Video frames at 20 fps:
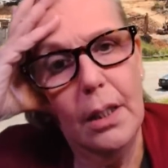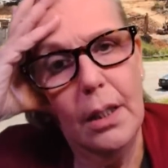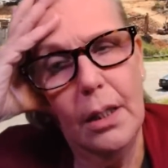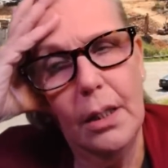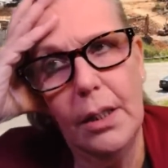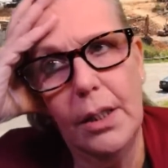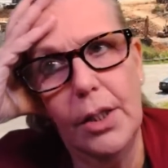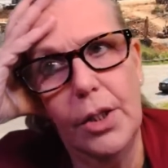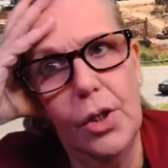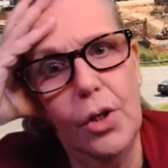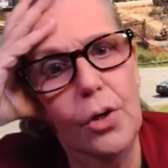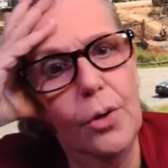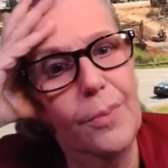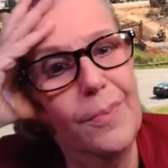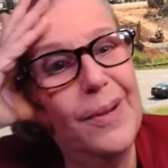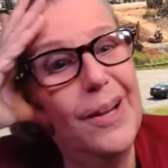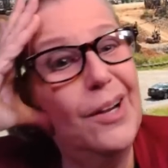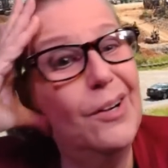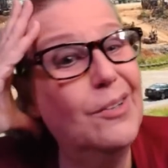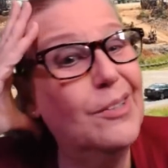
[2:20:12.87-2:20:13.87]
you know,
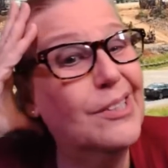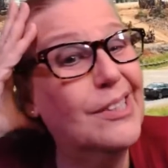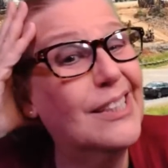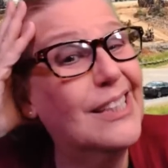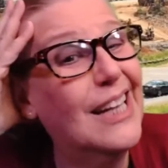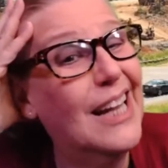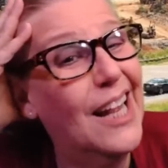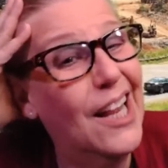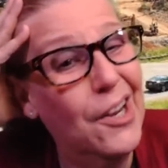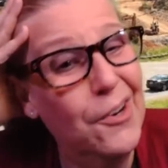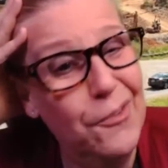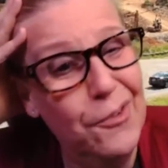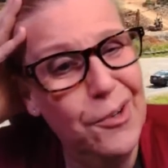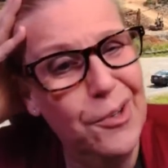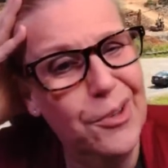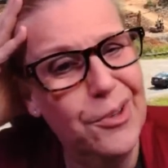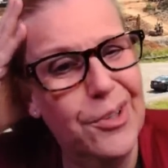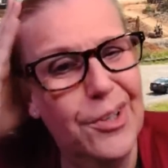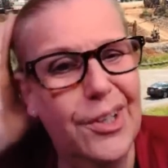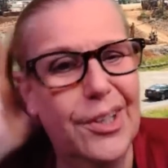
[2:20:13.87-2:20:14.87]
parents did
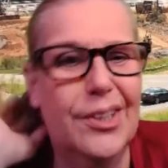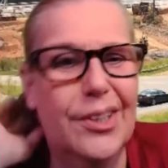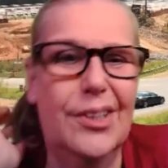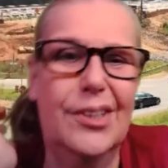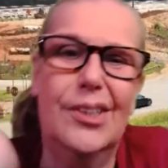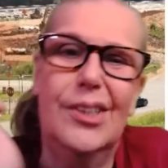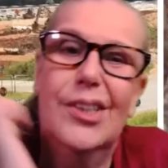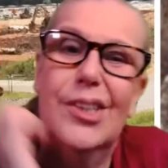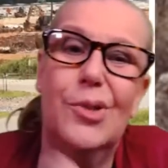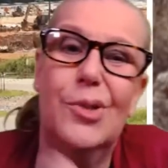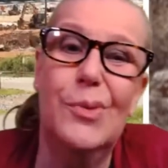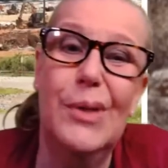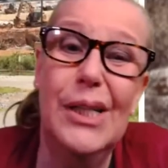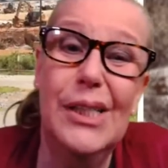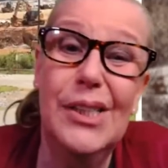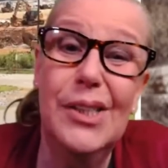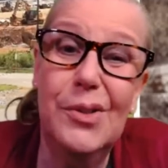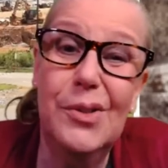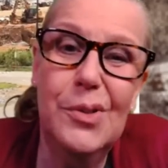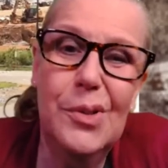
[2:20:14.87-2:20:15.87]
everything to raise
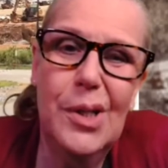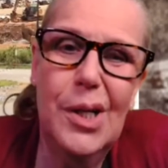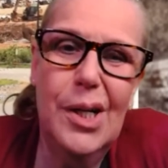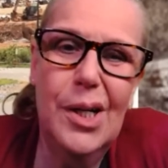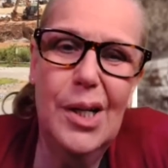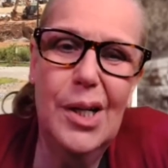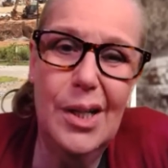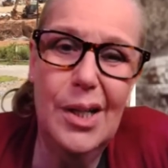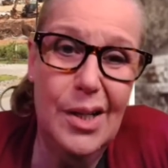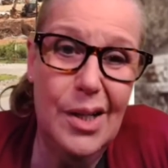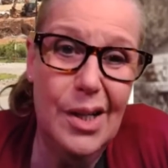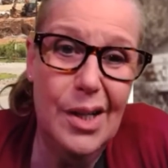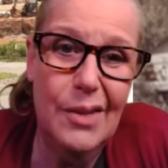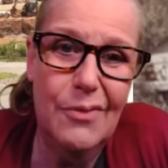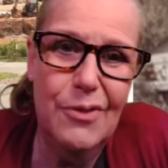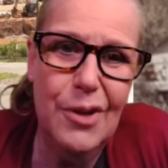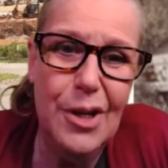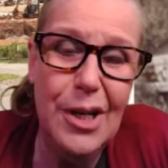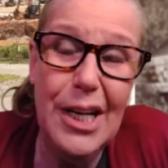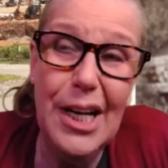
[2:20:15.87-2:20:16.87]
a, a, a
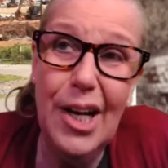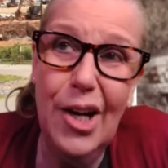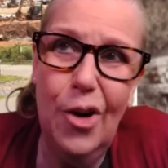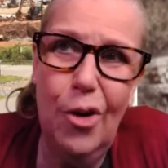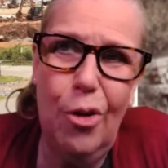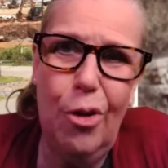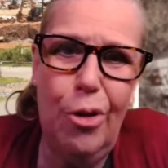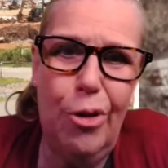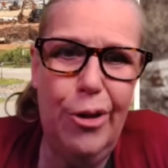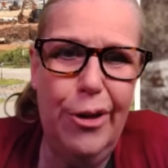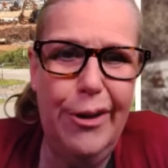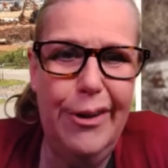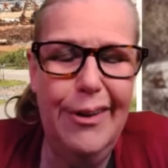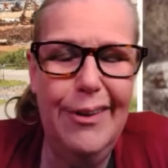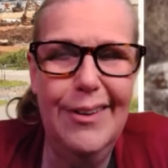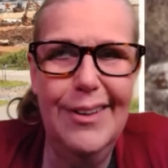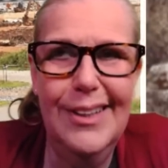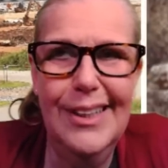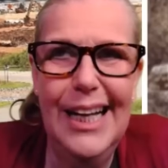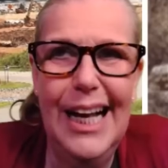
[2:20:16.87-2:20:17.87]
very healthy,
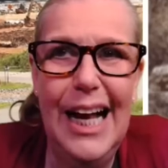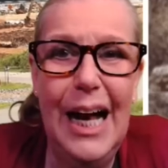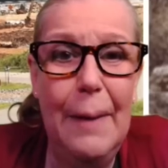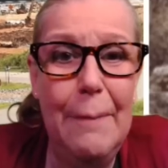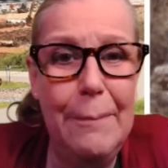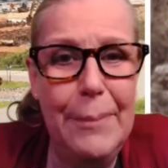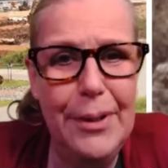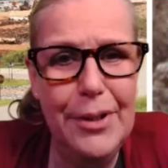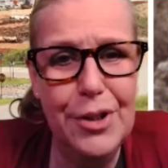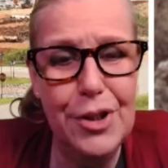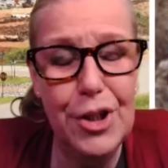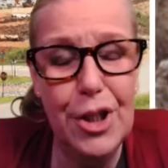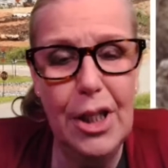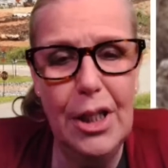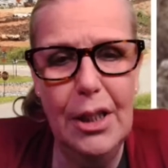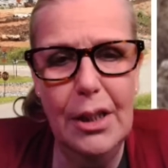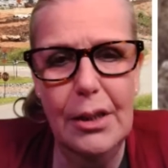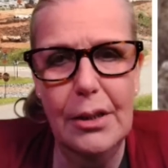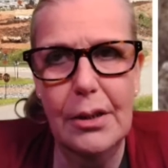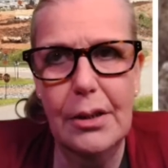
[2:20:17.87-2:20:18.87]
happy
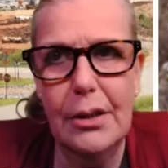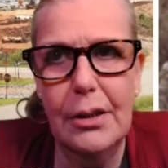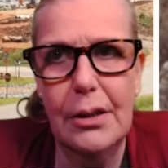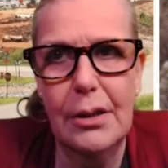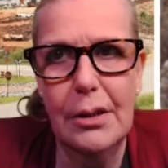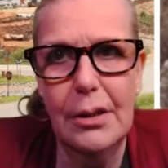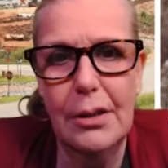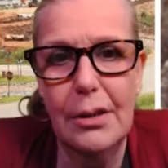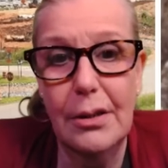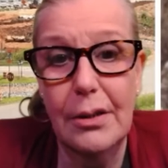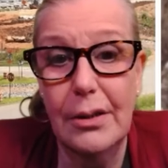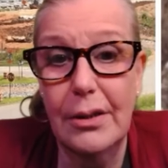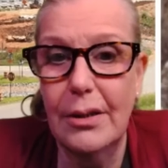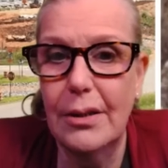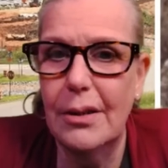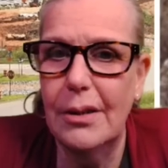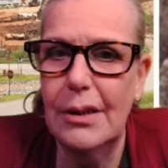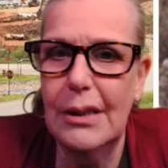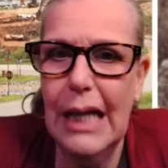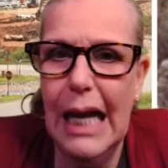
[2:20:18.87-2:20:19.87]
child.
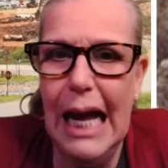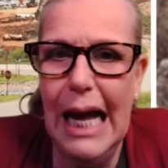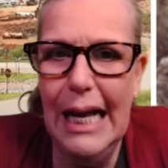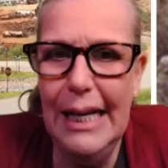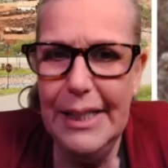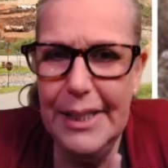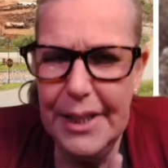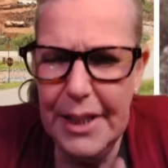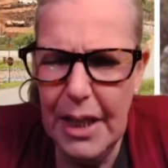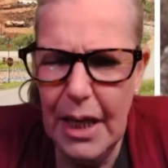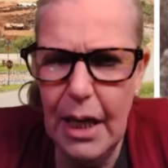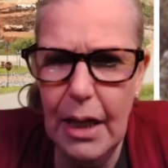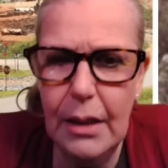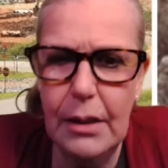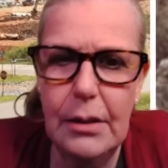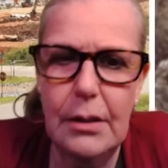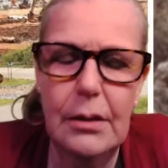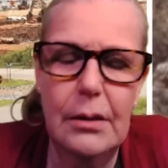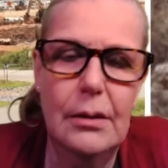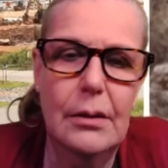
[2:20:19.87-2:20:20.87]
And yet,
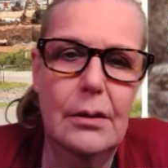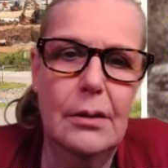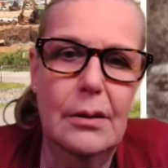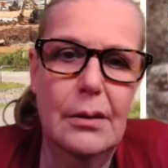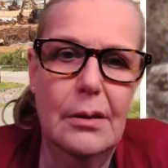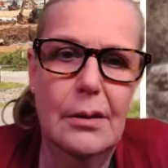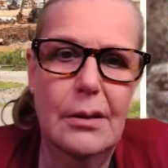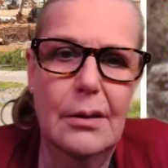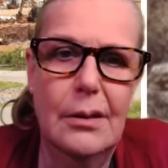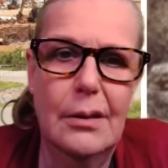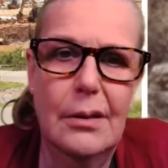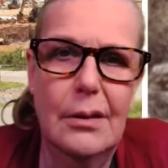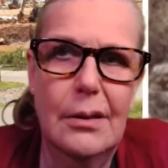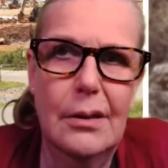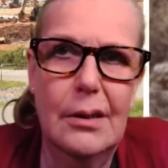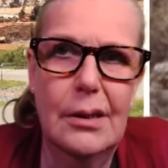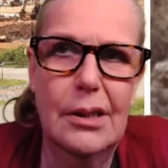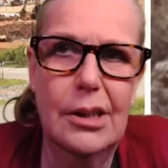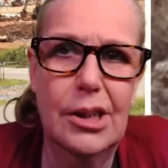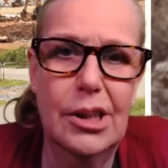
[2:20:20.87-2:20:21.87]

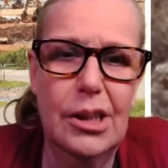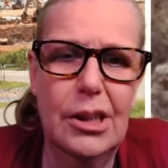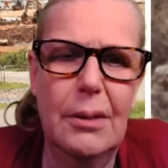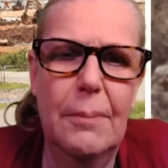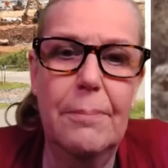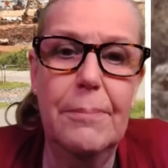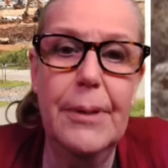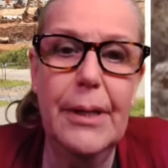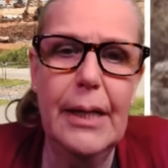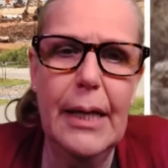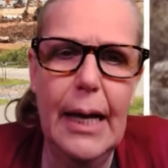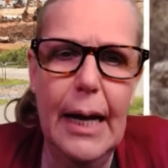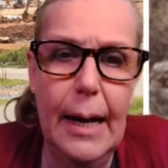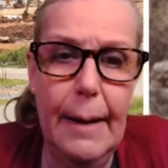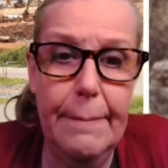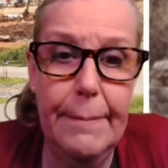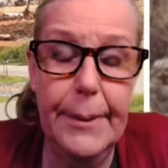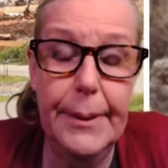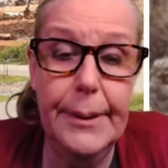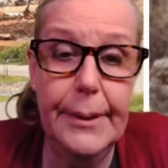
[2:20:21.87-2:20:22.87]
something
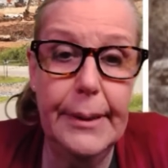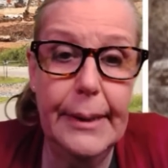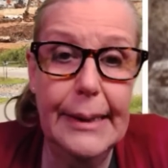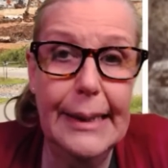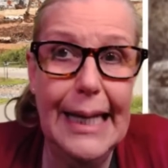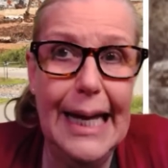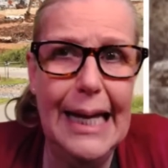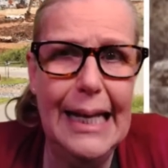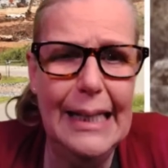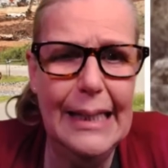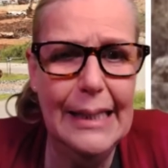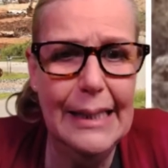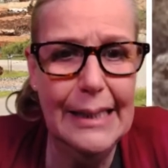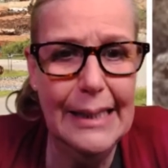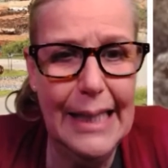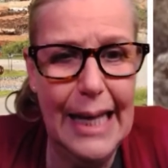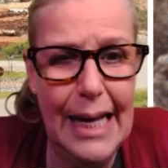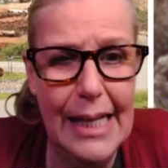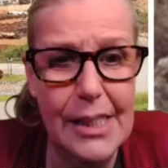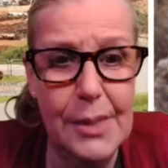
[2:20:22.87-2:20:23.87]
happened in that
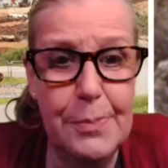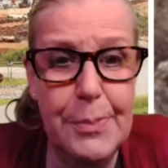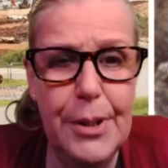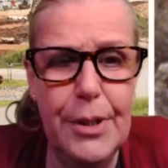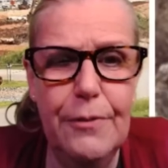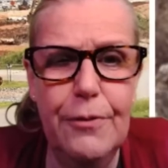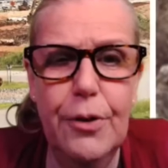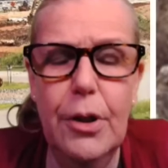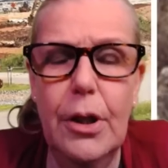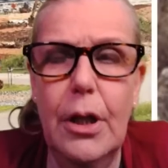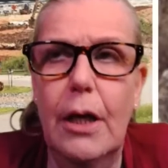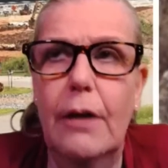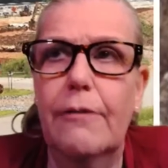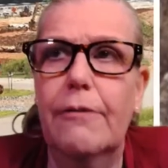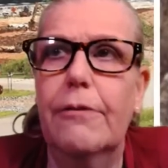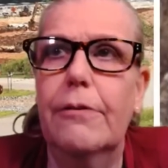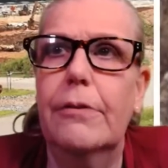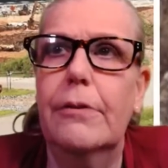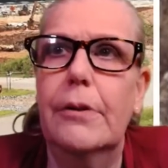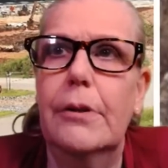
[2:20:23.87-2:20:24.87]
last bit of her
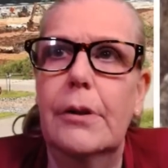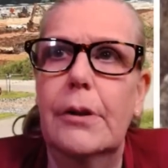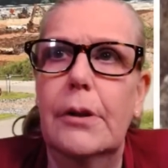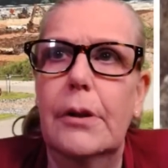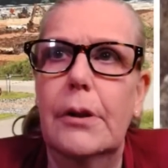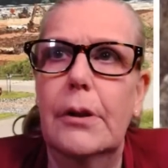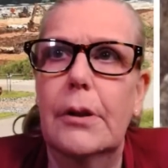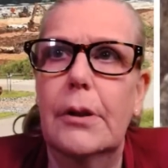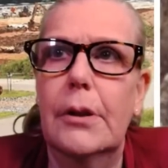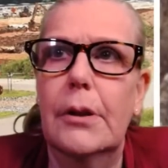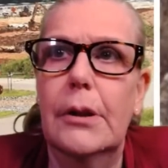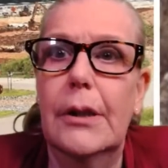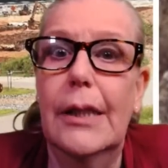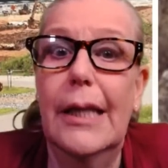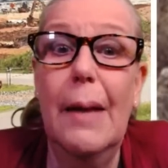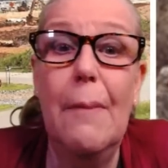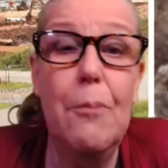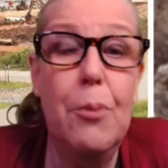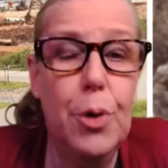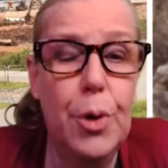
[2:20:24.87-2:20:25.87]
life
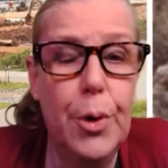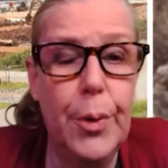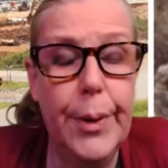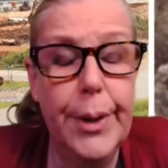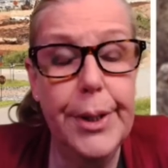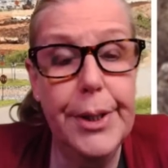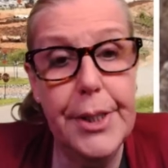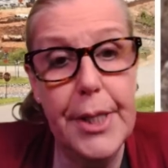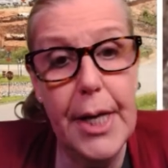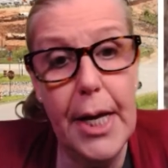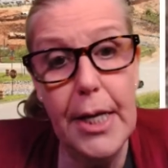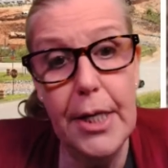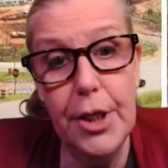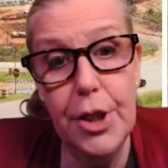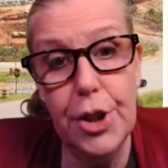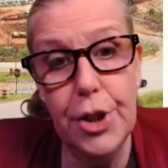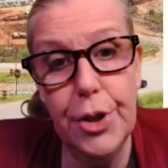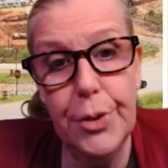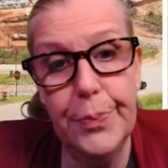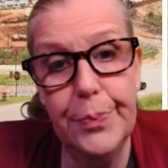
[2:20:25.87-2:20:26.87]
that put her in
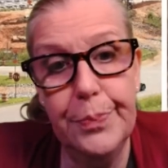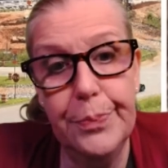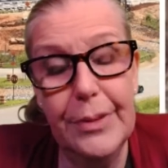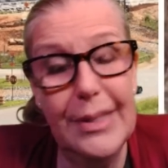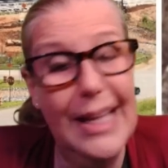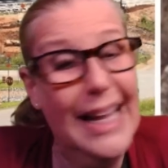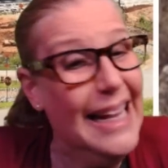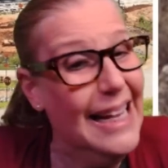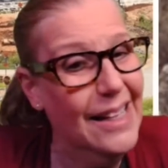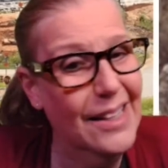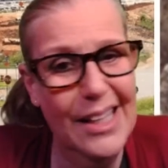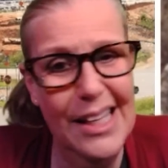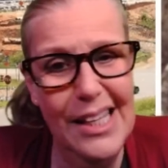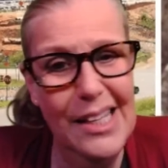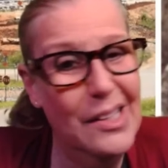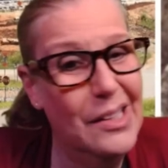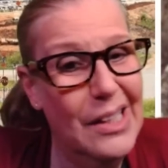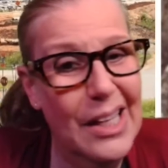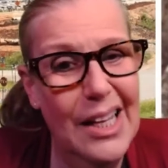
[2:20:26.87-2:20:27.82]
danger. They, they,